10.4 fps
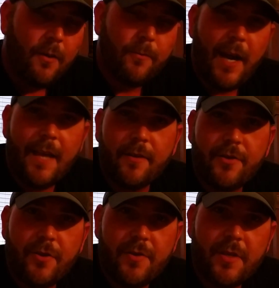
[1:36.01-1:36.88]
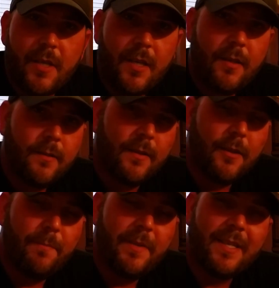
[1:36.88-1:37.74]
rather juicy, a
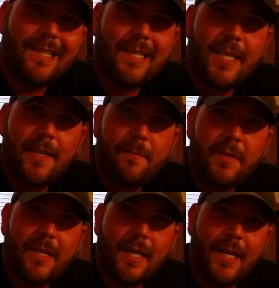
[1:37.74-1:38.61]
little bit of stems,